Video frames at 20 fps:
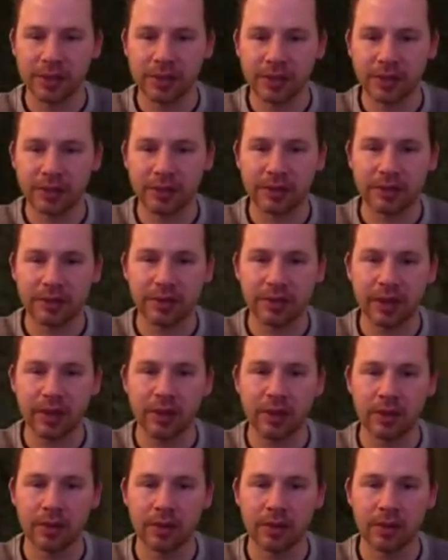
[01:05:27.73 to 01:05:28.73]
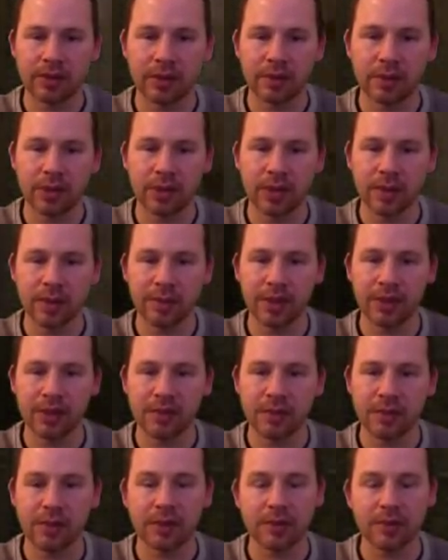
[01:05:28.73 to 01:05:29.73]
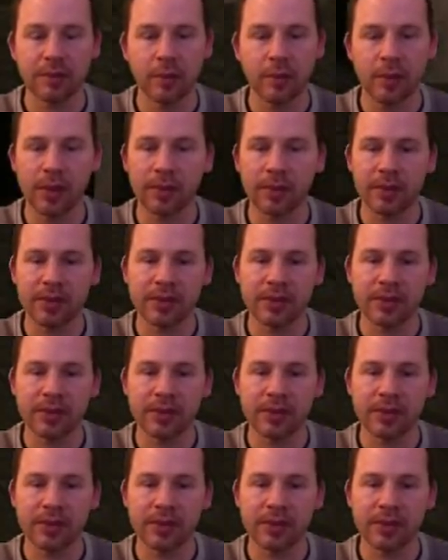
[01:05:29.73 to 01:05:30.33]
So let's see what that means for us. For one, once